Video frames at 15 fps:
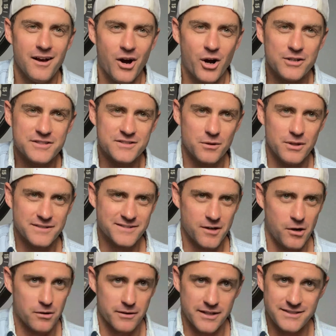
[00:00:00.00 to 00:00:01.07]
All right, so the
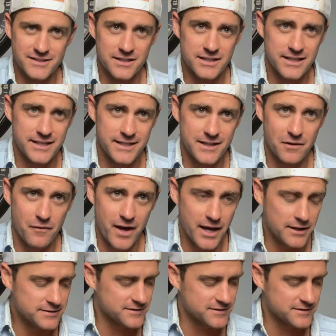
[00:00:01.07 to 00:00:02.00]
song, it's in the key of A,